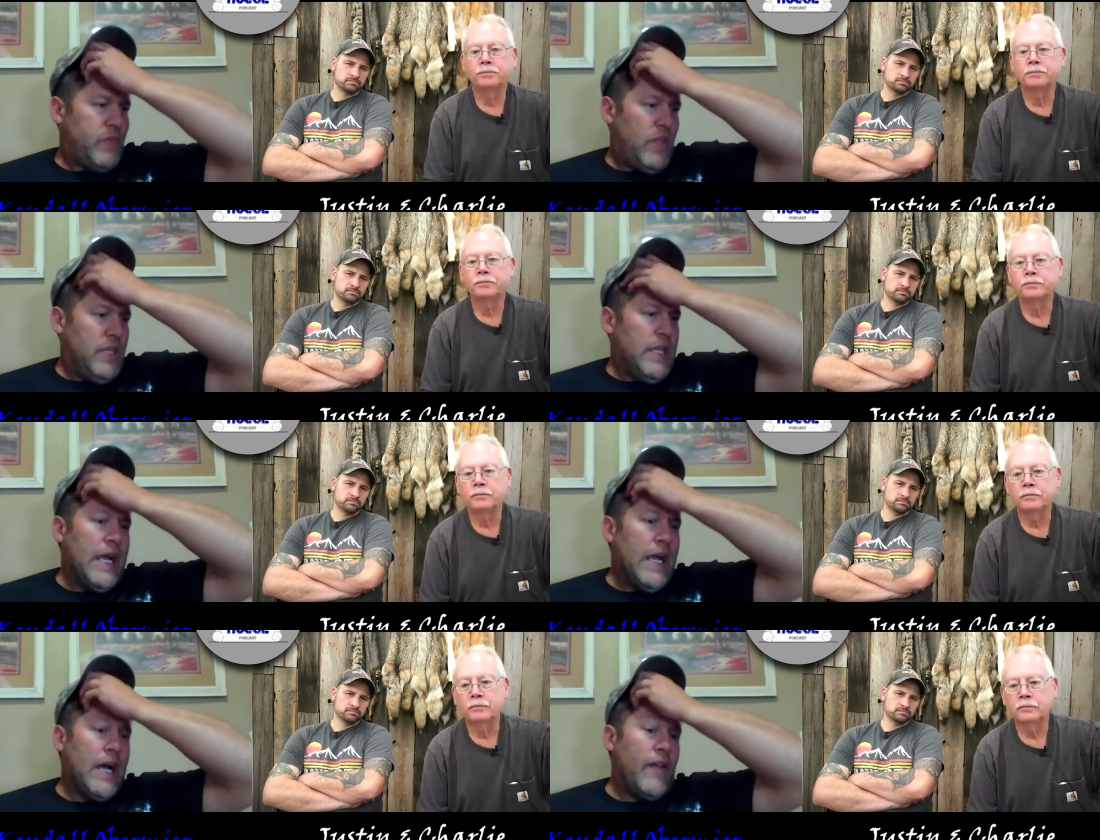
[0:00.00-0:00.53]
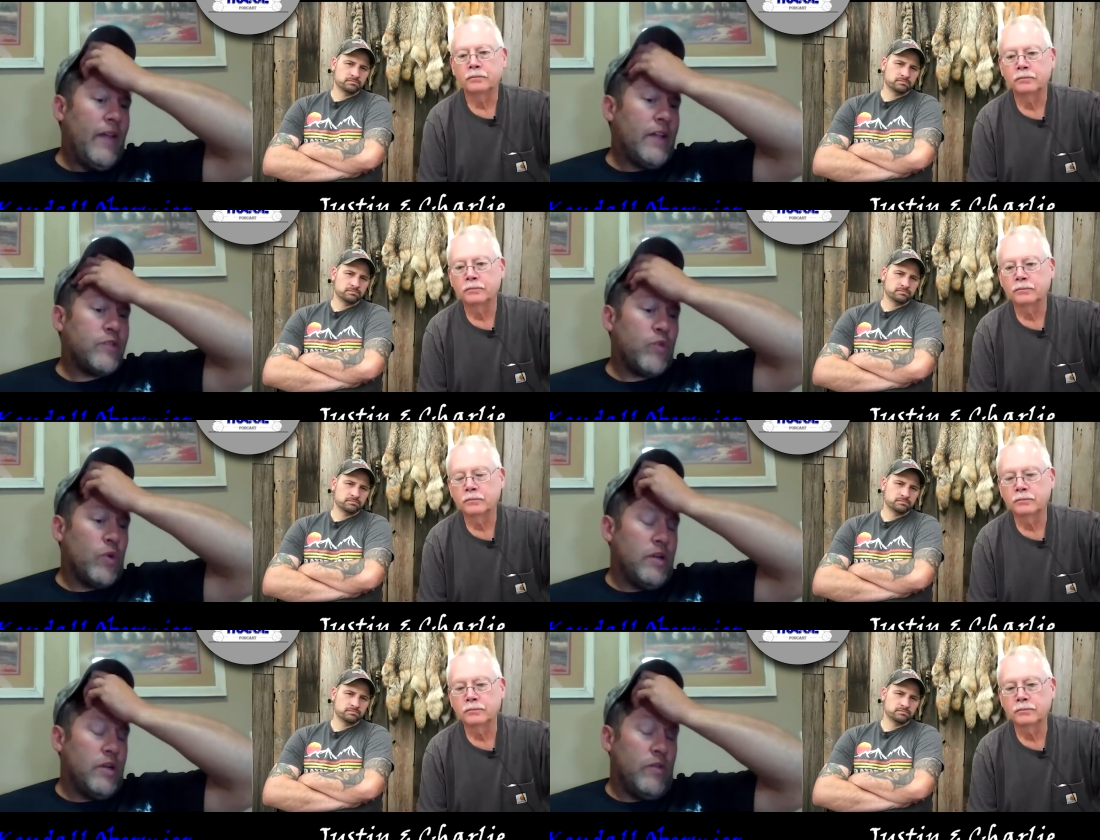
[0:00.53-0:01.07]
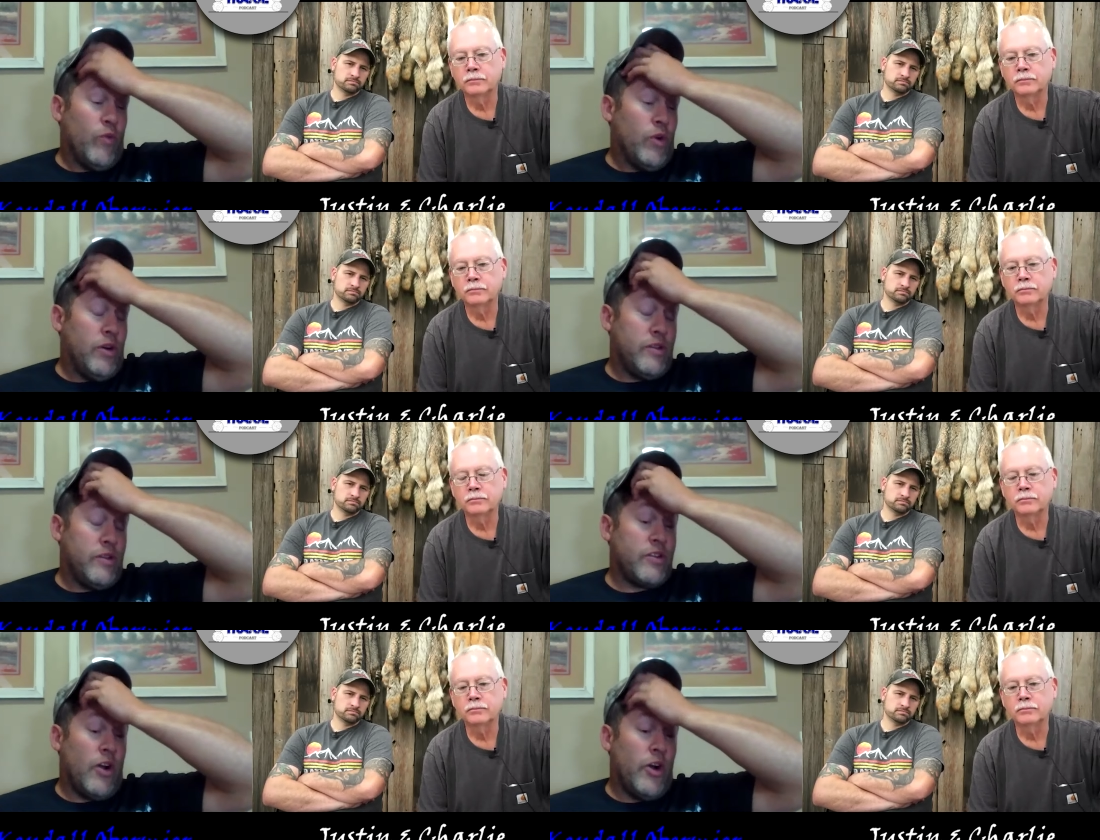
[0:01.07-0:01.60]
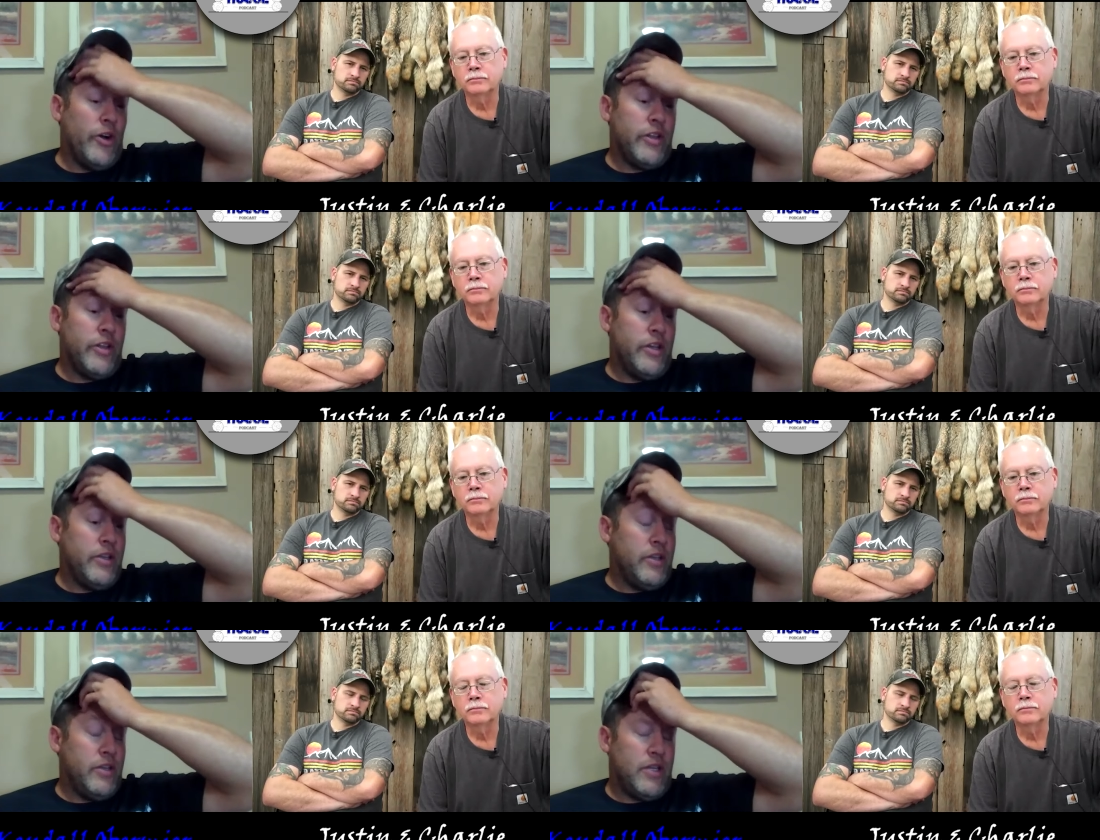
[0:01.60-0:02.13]
Speaker 1: yeah, that's where it where it
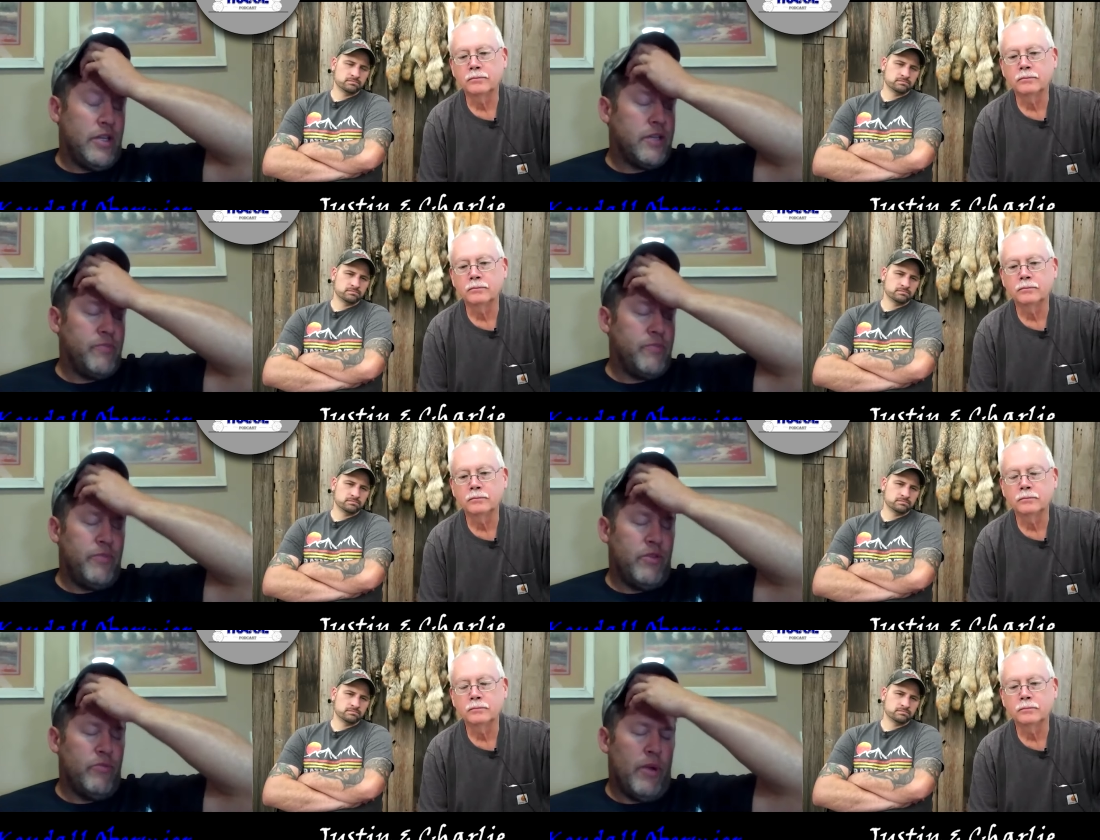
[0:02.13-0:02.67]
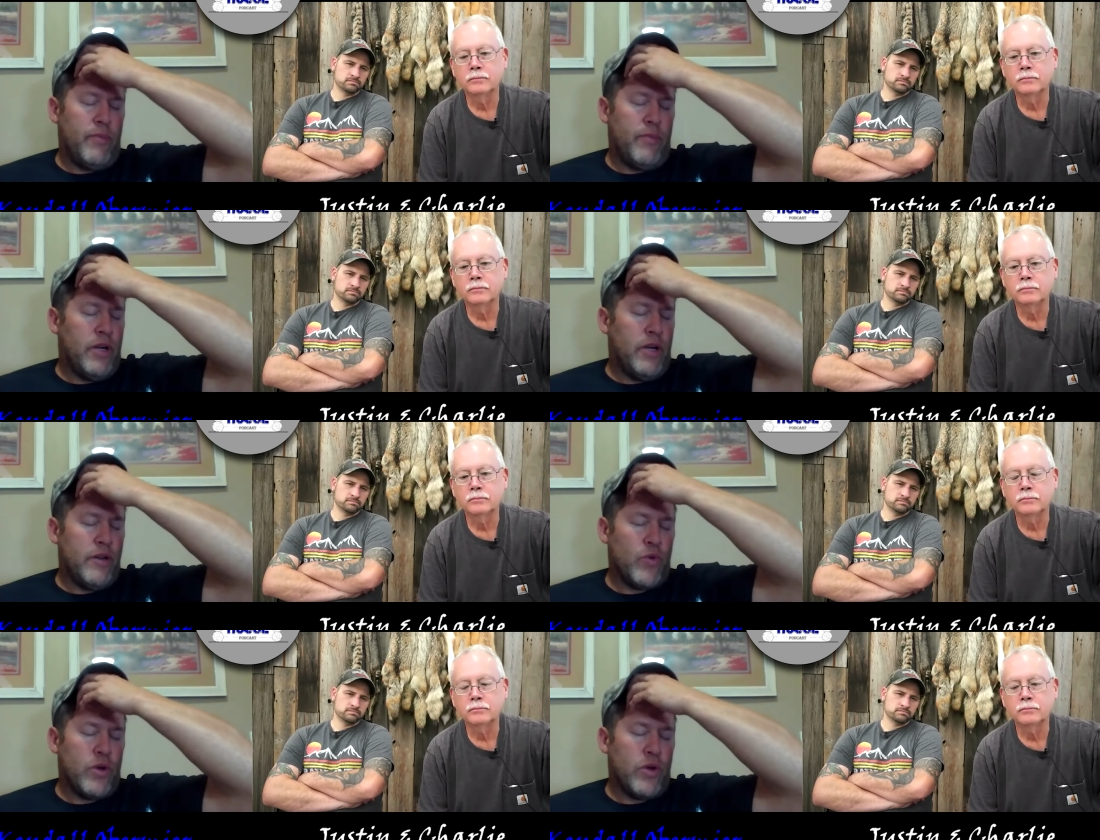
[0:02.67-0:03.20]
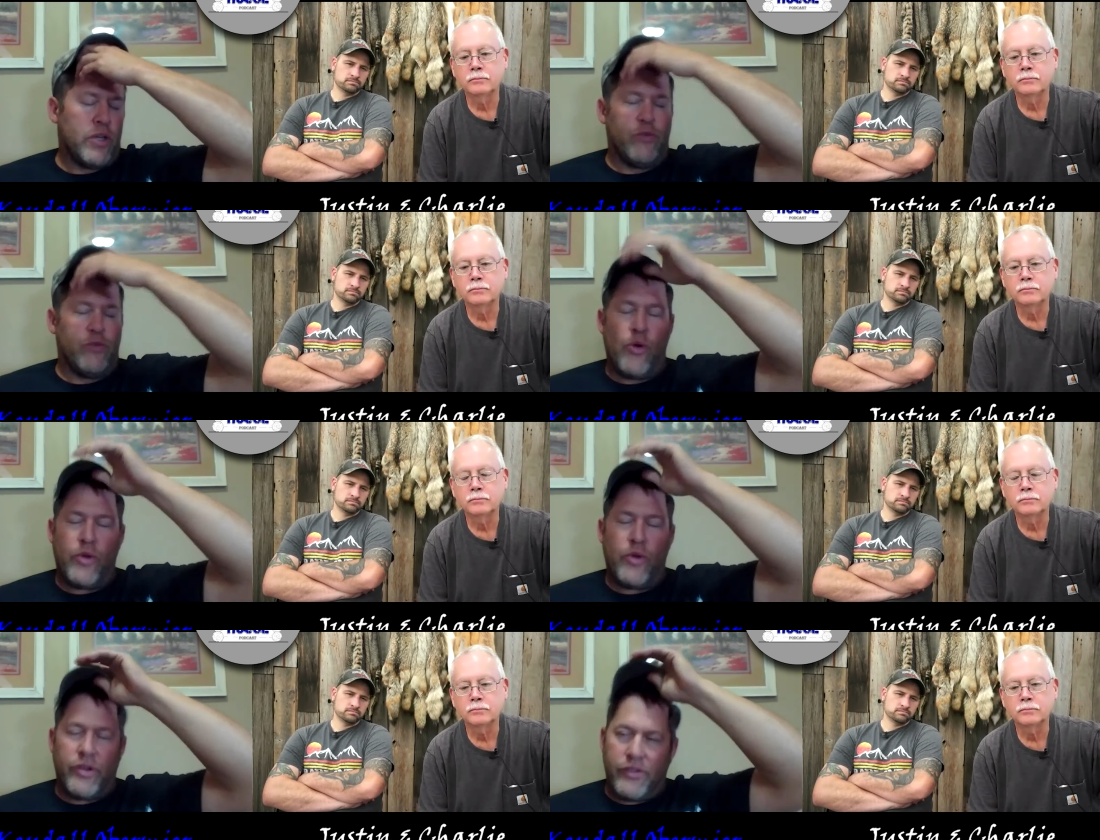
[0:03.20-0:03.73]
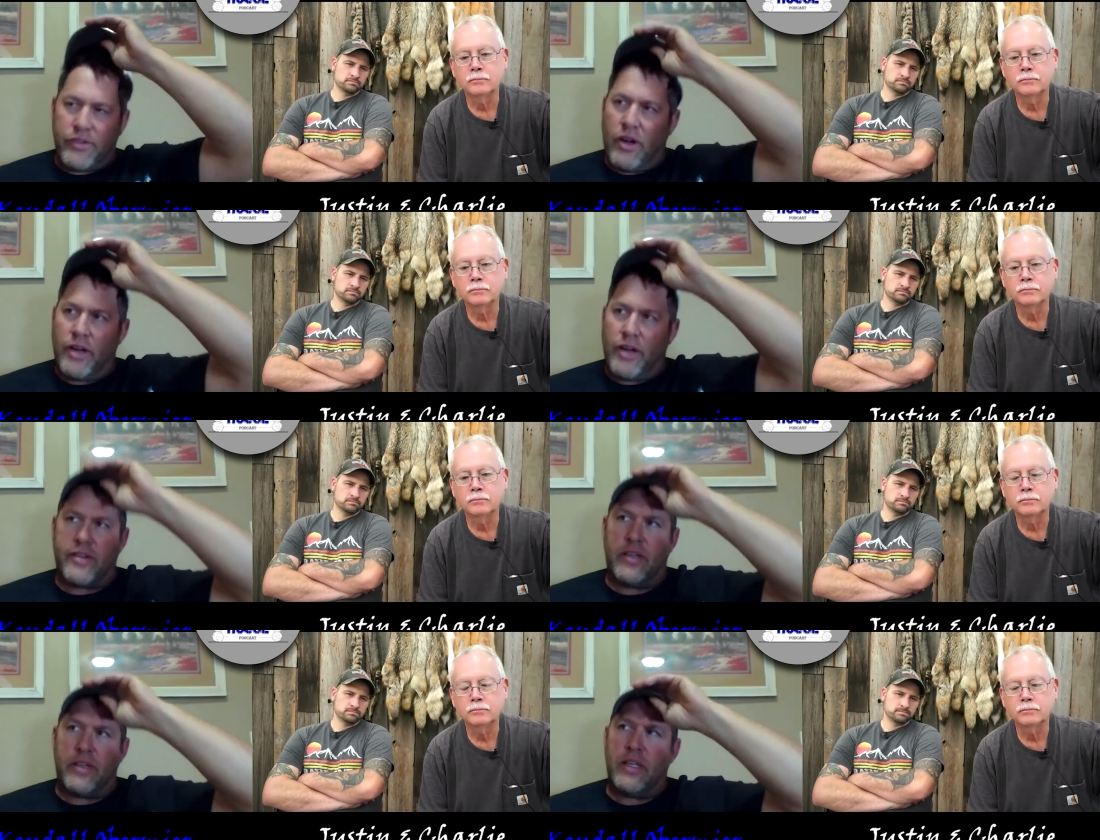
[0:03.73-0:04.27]
started, and I can remember I was working road
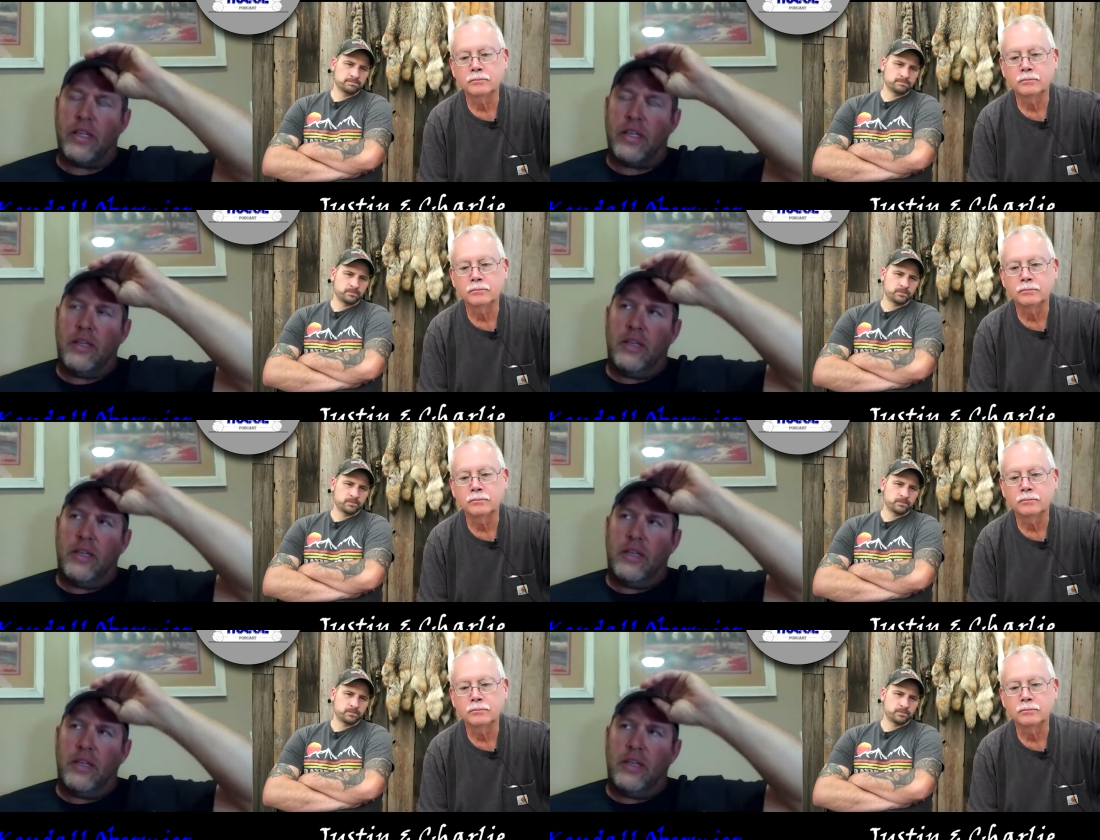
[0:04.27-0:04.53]
construction,